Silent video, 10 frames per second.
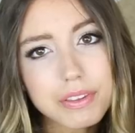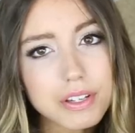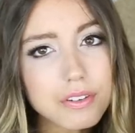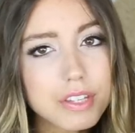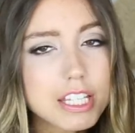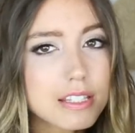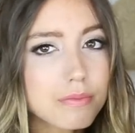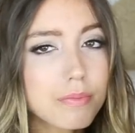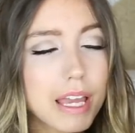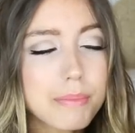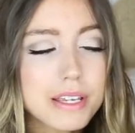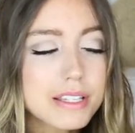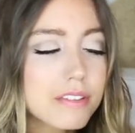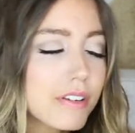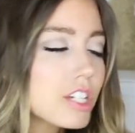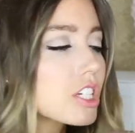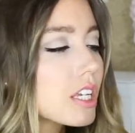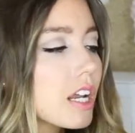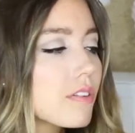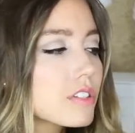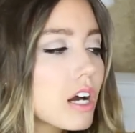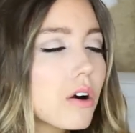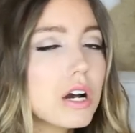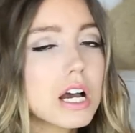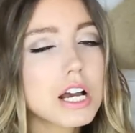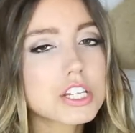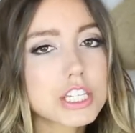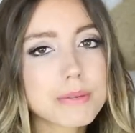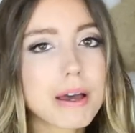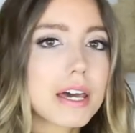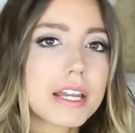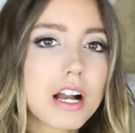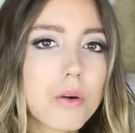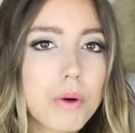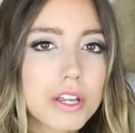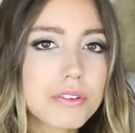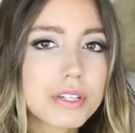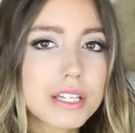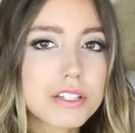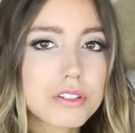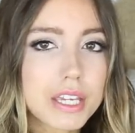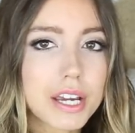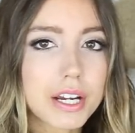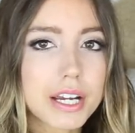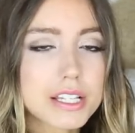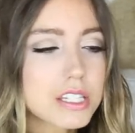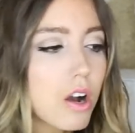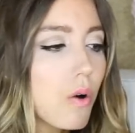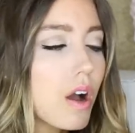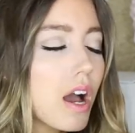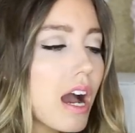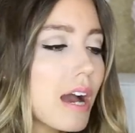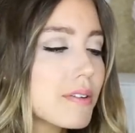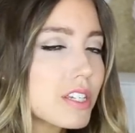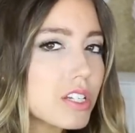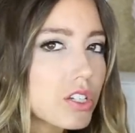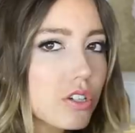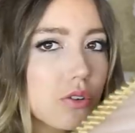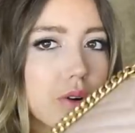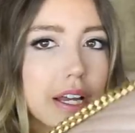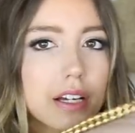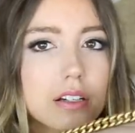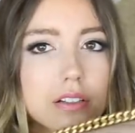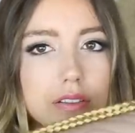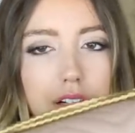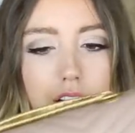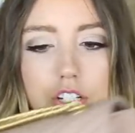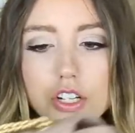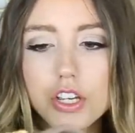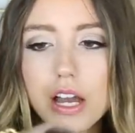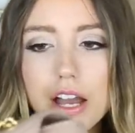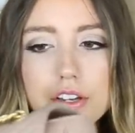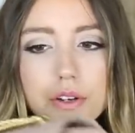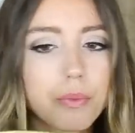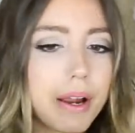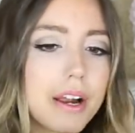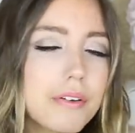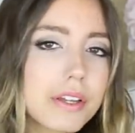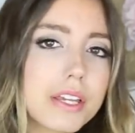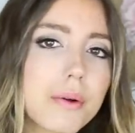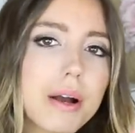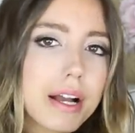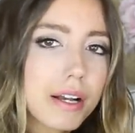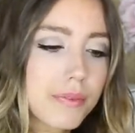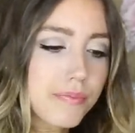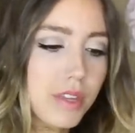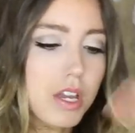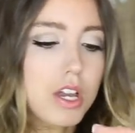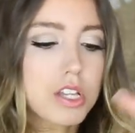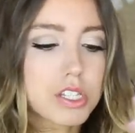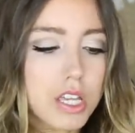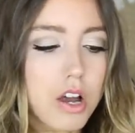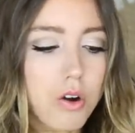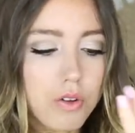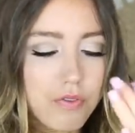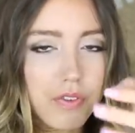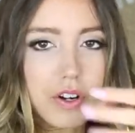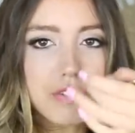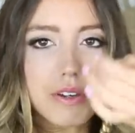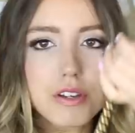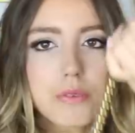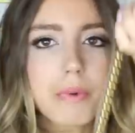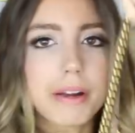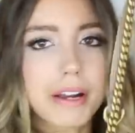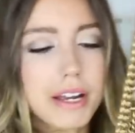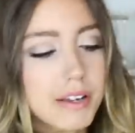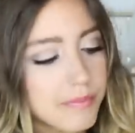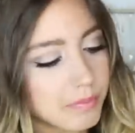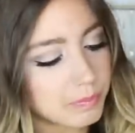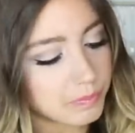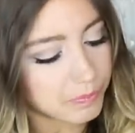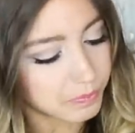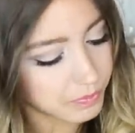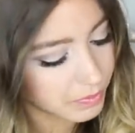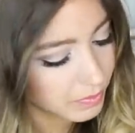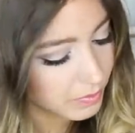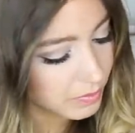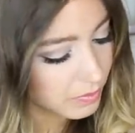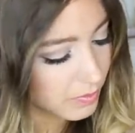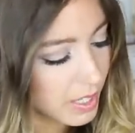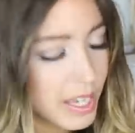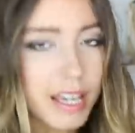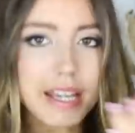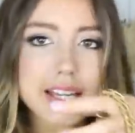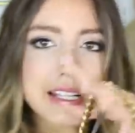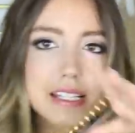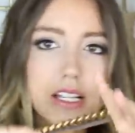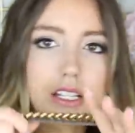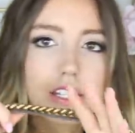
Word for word: with you this may be sufficient enough so just depending on what you need to carry so I'm just going to do like I'm going to show you how you can wear it really quick so the first way you can wear it is